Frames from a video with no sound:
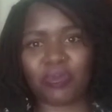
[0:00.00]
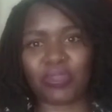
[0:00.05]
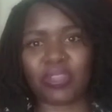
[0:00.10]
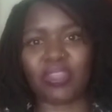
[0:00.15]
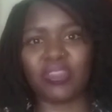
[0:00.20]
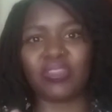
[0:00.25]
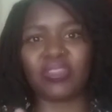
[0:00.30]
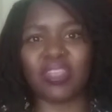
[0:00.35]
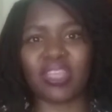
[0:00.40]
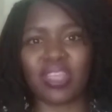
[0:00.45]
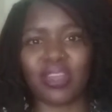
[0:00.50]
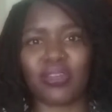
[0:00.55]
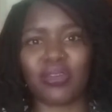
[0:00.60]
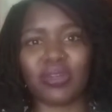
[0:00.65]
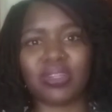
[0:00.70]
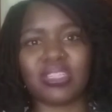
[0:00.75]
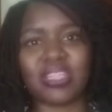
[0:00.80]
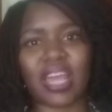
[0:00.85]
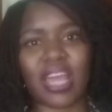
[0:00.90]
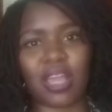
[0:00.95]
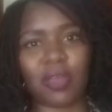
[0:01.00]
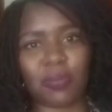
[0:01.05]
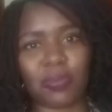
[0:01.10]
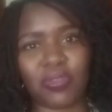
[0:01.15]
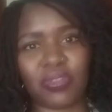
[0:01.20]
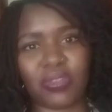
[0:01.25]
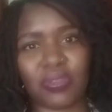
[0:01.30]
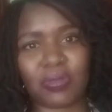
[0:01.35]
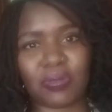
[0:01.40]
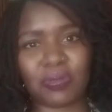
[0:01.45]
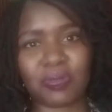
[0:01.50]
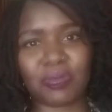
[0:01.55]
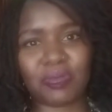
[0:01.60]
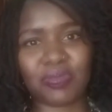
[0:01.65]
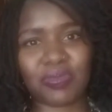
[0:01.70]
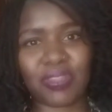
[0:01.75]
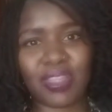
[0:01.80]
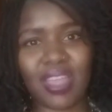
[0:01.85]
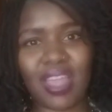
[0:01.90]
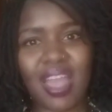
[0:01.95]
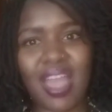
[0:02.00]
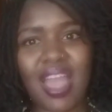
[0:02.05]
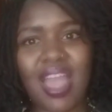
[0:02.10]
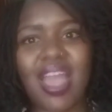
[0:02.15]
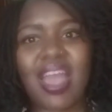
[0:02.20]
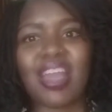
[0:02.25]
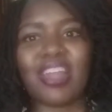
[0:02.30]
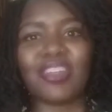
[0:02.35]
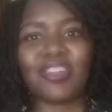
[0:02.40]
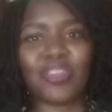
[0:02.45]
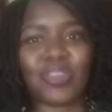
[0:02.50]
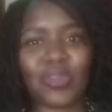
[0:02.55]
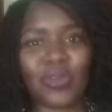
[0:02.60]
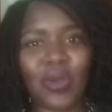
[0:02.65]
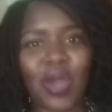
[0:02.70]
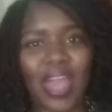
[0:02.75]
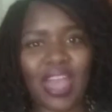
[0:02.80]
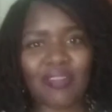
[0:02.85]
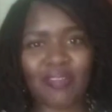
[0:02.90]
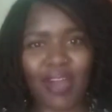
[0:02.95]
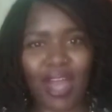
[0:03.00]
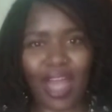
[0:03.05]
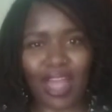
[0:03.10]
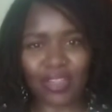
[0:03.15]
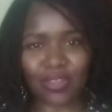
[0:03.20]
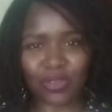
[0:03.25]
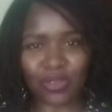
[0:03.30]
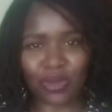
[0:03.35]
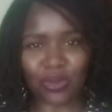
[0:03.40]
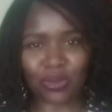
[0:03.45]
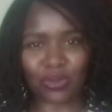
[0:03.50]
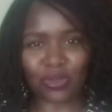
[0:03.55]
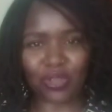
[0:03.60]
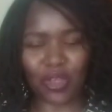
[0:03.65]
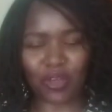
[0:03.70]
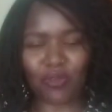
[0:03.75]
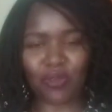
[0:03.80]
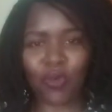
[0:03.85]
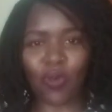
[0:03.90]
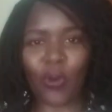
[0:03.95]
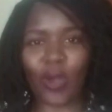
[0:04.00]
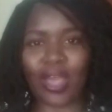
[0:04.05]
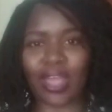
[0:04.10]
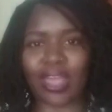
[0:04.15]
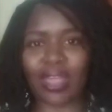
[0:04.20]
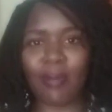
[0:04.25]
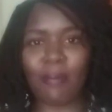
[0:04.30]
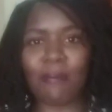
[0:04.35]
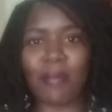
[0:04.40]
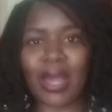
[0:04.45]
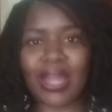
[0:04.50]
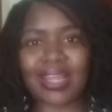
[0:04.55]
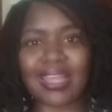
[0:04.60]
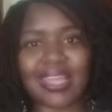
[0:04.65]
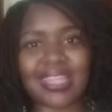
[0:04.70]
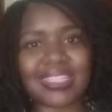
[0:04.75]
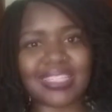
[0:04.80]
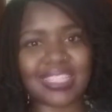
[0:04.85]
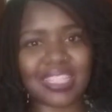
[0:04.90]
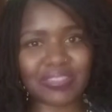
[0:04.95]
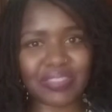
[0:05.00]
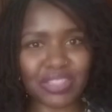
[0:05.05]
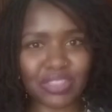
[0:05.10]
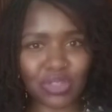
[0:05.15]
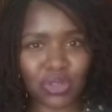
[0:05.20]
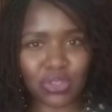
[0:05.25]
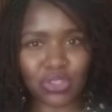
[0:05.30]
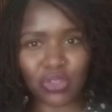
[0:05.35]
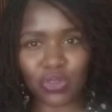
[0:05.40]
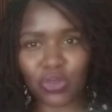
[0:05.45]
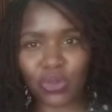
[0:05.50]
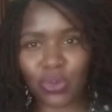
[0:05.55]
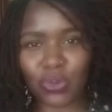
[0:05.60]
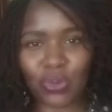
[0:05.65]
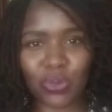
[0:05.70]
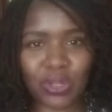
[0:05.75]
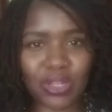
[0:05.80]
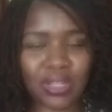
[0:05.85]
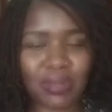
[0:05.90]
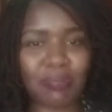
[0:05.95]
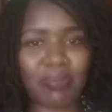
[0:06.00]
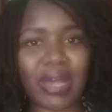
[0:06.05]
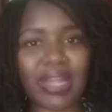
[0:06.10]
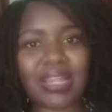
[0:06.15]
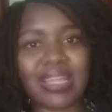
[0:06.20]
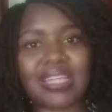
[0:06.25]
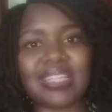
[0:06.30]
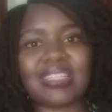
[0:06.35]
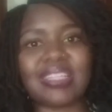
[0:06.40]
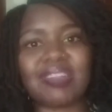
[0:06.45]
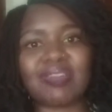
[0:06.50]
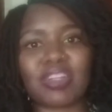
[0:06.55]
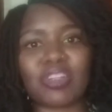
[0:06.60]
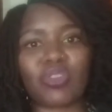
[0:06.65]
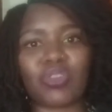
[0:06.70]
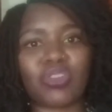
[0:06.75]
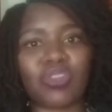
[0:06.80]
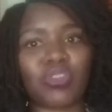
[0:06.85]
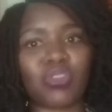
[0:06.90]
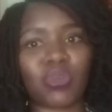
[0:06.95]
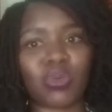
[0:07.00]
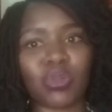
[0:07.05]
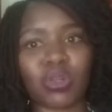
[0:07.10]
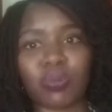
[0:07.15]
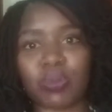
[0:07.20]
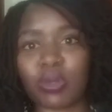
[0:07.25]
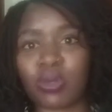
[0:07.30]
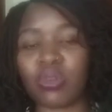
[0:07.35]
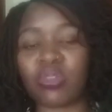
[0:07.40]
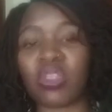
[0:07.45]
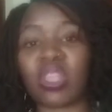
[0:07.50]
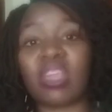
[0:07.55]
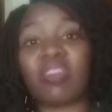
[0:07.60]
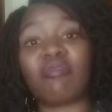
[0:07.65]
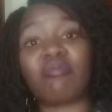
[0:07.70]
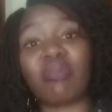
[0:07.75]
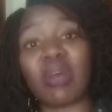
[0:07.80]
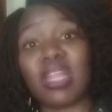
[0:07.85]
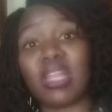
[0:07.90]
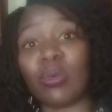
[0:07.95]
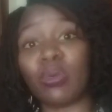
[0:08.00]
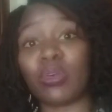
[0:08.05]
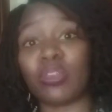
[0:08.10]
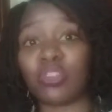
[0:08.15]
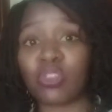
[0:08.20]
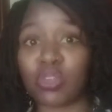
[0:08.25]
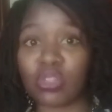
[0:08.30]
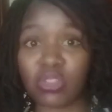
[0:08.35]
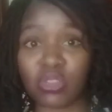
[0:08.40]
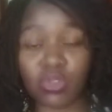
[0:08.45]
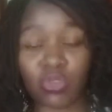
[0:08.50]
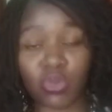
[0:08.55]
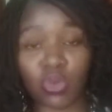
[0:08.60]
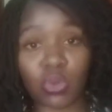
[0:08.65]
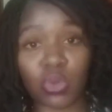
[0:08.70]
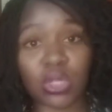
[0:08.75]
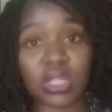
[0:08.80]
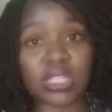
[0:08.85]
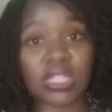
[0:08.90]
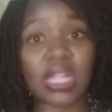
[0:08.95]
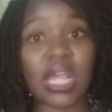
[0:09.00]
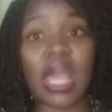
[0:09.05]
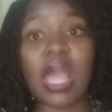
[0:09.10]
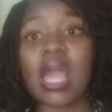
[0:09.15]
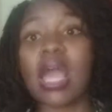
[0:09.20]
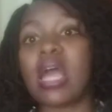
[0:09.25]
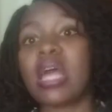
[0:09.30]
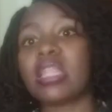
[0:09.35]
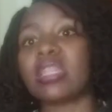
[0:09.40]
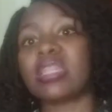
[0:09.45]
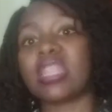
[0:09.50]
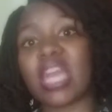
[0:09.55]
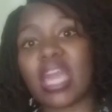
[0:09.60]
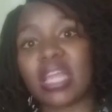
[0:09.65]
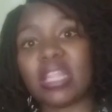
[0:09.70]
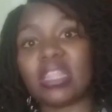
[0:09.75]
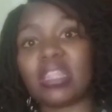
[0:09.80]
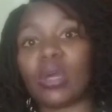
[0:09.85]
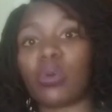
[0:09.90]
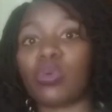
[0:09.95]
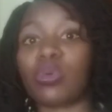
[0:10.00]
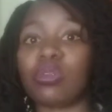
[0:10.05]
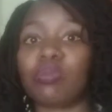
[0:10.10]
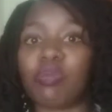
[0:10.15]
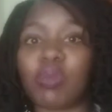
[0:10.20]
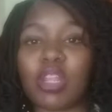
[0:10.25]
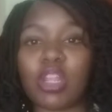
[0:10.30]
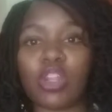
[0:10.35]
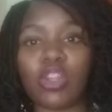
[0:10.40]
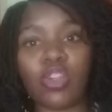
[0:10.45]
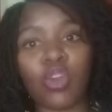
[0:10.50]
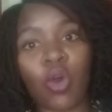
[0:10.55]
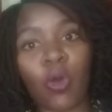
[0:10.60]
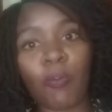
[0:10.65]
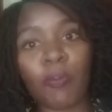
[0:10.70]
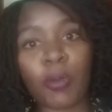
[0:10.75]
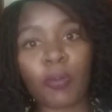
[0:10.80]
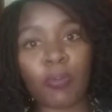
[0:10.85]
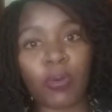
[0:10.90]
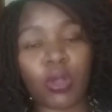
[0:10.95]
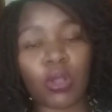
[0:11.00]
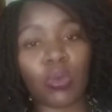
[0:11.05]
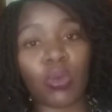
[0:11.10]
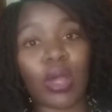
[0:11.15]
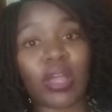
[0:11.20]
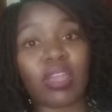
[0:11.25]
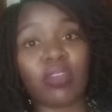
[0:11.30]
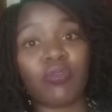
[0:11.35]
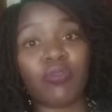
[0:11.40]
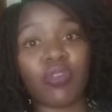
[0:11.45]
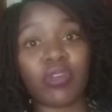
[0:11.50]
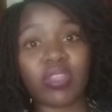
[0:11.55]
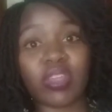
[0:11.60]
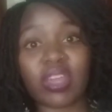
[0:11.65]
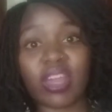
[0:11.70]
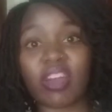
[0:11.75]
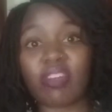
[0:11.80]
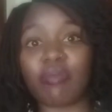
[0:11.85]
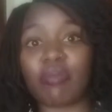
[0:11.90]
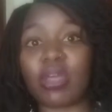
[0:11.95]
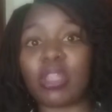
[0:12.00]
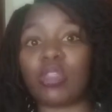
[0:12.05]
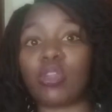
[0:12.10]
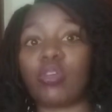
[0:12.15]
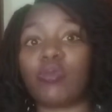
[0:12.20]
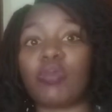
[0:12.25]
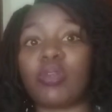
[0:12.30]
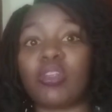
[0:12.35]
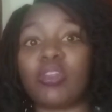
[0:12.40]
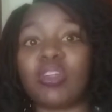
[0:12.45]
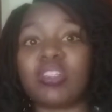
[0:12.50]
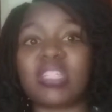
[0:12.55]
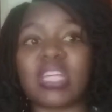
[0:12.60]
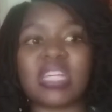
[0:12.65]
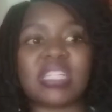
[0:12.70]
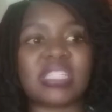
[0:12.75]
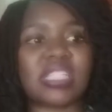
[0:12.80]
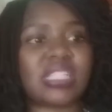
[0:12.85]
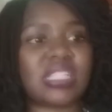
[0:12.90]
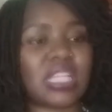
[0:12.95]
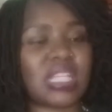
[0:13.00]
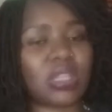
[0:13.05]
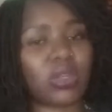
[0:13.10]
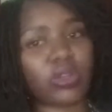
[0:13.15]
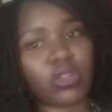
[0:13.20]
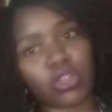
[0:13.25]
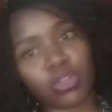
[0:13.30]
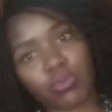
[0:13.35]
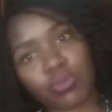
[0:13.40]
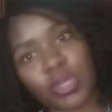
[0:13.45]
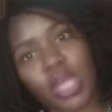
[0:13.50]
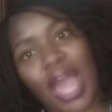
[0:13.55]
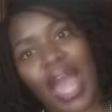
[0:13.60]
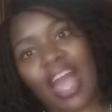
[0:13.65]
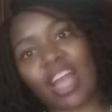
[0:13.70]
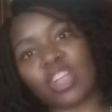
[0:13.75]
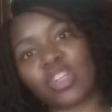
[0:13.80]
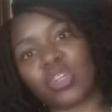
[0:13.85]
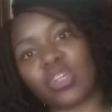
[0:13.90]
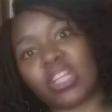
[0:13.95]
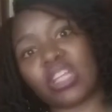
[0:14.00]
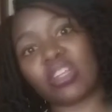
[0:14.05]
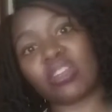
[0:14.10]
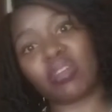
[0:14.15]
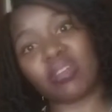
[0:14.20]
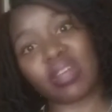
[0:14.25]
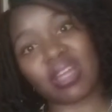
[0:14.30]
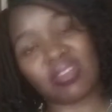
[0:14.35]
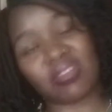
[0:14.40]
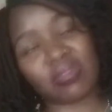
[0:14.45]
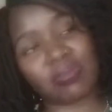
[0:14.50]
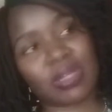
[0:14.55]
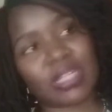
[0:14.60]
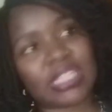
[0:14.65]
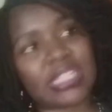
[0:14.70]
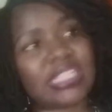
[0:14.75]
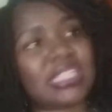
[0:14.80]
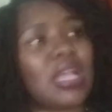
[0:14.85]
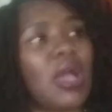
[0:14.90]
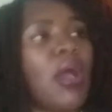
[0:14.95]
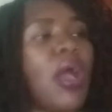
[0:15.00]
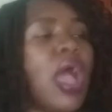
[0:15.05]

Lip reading: Stereotypes. Do you ever ask yourself why money is never taught in school? Money is never taught in school because if money was taught in school, then there would be no people working for the government, there would be no taxes, and there would be actually no governments.